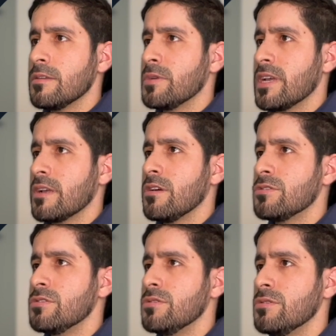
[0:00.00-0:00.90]
we can go
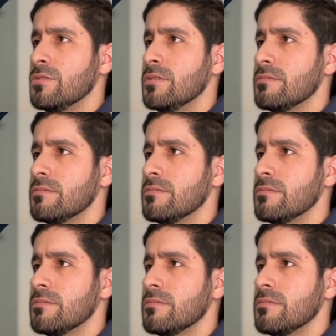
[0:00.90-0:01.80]
to
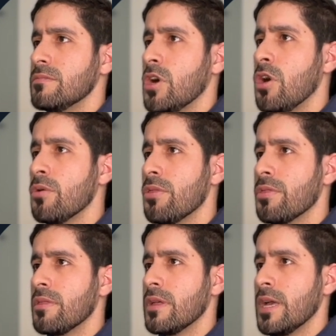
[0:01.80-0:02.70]
auth
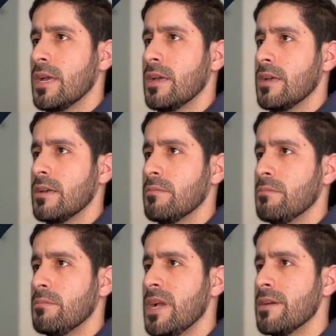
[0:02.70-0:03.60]

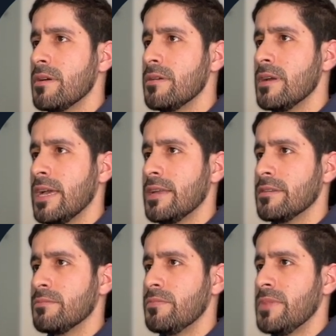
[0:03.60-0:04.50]
bearer and
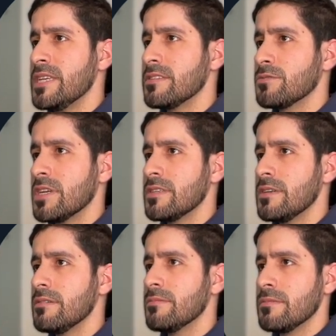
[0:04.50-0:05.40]
paste it right
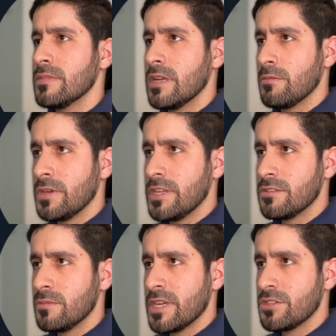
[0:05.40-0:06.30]
here. We need
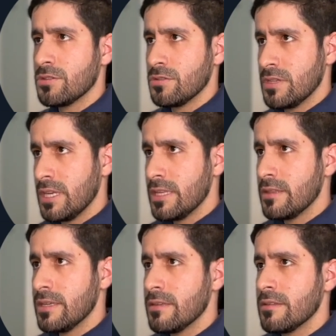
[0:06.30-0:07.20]
to make sure to
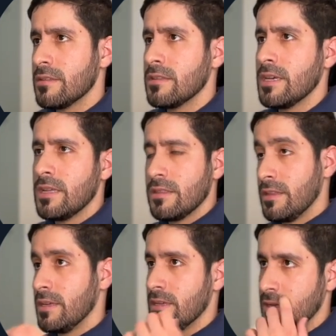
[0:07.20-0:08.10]
delete
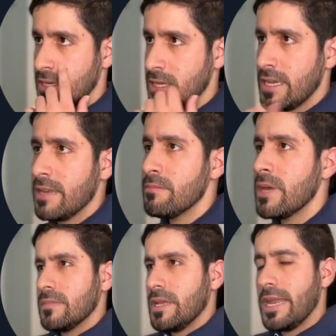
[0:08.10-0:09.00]
the key name.
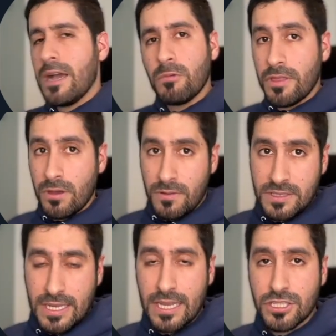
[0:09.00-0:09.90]
Now with the
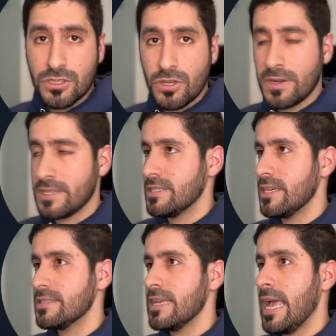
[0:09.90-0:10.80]
authentication token
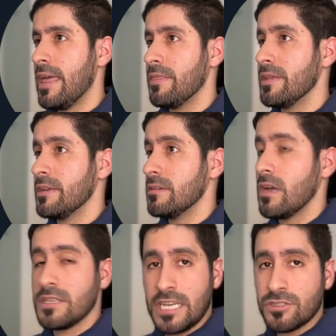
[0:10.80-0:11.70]
set and the
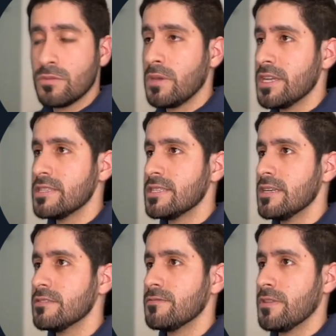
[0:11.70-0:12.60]
JSON body
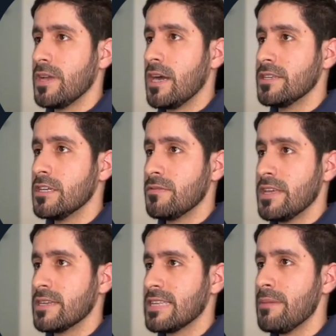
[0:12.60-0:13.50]
set for the ID of the
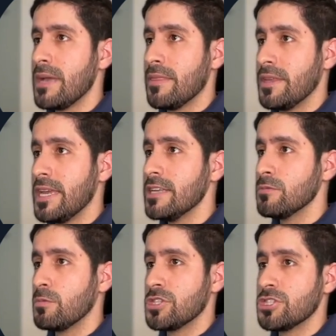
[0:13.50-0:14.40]
exam and the date,
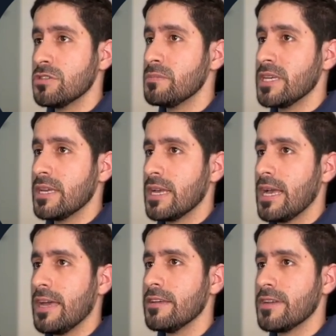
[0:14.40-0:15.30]
which should be
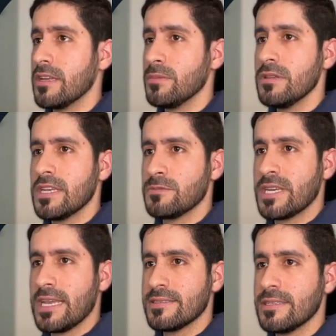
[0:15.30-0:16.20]
unavailable as we
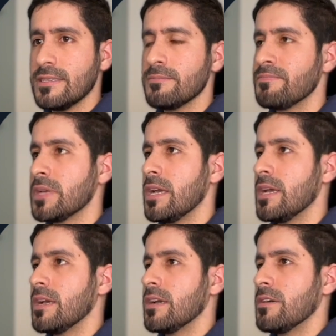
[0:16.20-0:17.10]
can see,
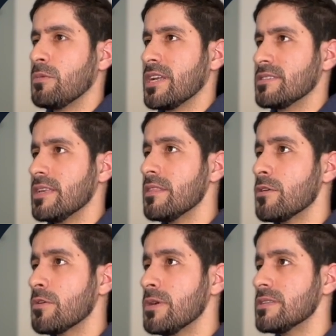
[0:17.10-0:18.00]
we can send a
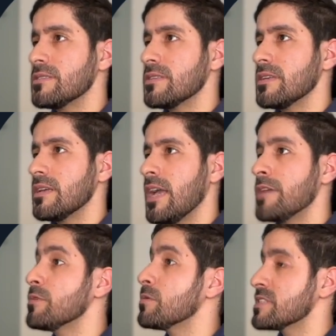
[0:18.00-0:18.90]
request
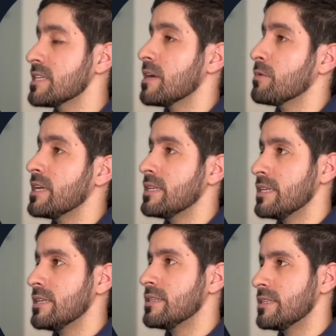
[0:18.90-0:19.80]
and we will see that we
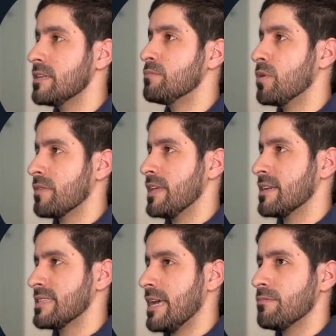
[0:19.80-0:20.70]
indeed did book the
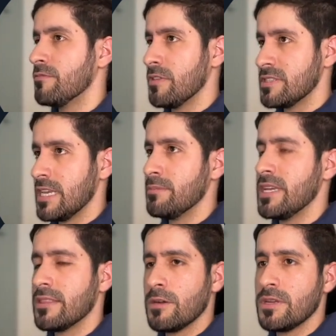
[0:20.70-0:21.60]
exam for the same
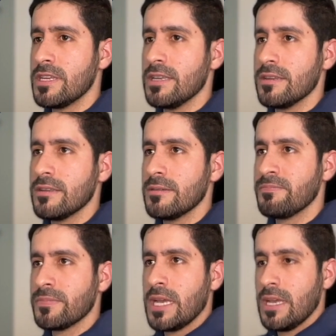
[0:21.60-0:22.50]
date that we did.
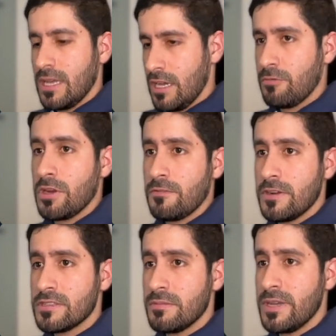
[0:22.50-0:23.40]
If we
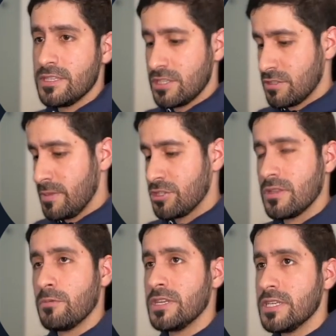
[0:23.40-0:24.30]
refresh the page just to make sure that we did